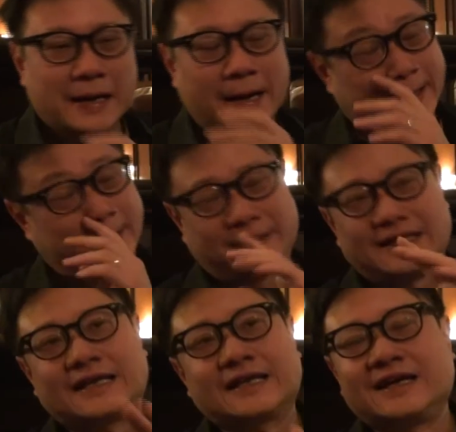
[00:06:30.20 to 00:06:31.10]
I don't know.
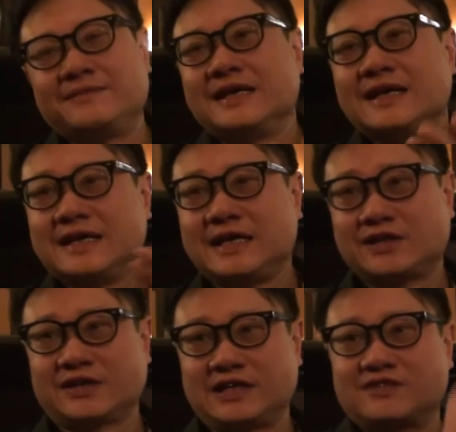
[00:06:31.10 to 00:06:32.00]
He claimed he
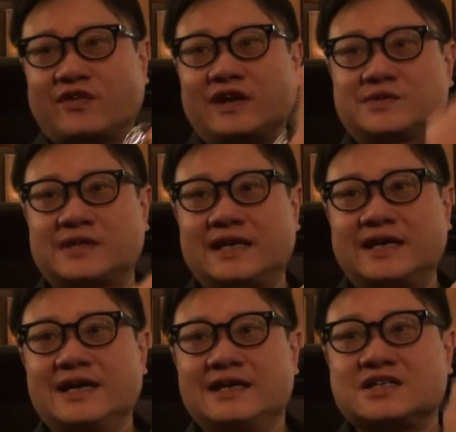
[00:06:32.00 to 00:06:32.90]
thought his voice was there
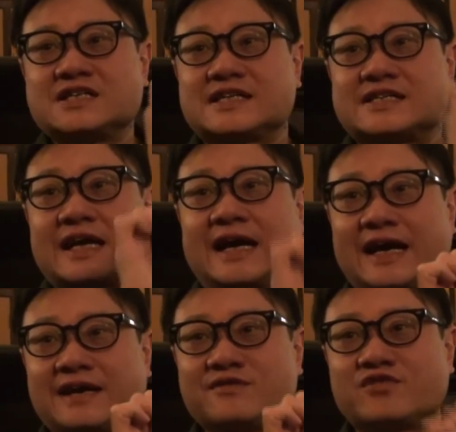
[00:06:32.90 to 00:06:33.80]
just as a
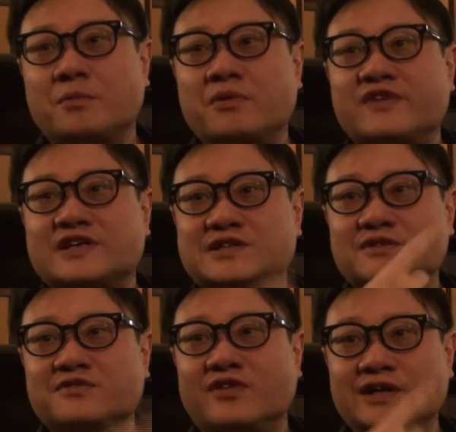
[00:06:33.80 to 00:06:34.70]
guide for a
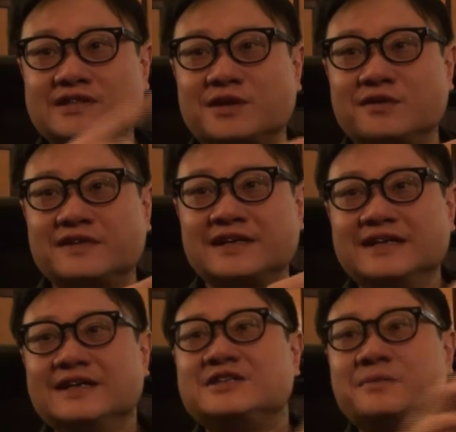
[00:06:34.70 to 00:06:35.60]
professional voiceover
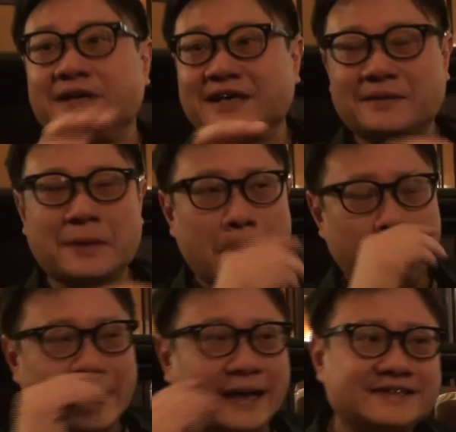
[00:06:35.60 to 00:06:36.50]
to be him.
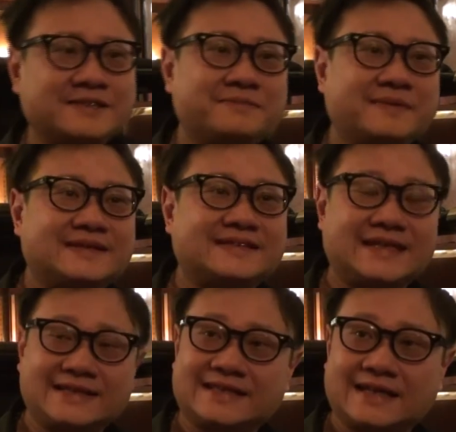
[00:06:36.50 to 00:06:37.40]
I said, "But
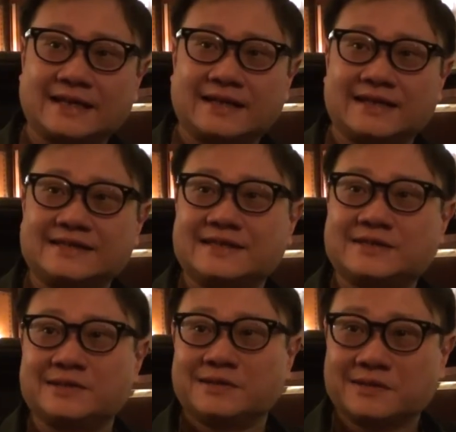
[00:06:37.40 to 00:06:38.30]
Sensei, this
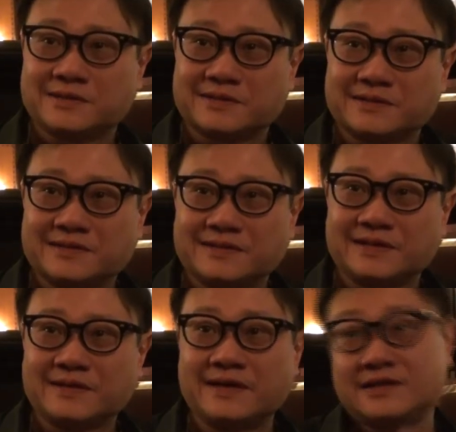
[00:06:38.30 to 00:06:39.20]
is you,
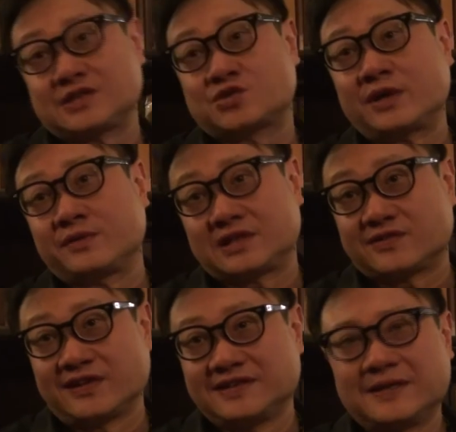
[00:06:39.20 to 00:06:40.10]
you know," and it's great with his
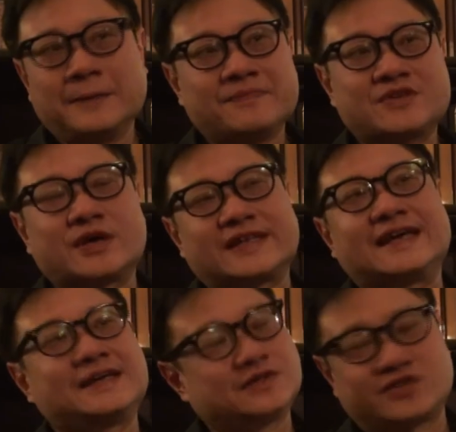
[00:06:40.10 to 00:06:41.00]
voice. So at the
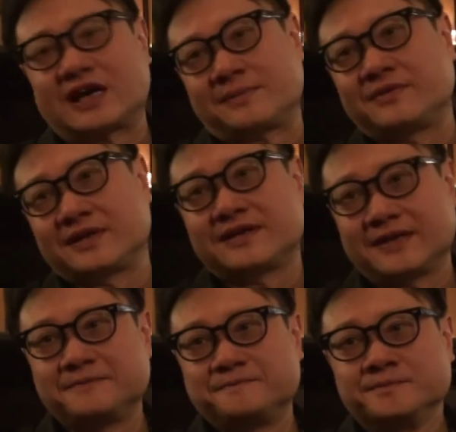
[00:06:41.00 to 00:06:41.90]
end, he was very happy with it.
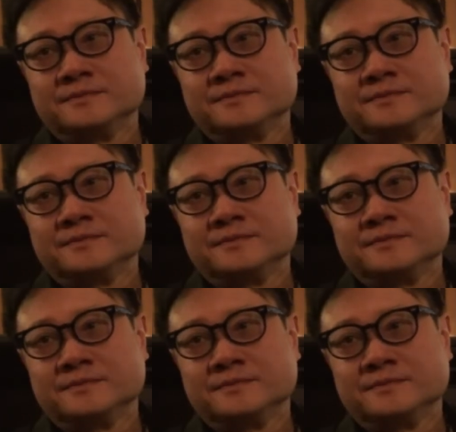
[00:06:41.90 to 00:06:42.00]
Yeah.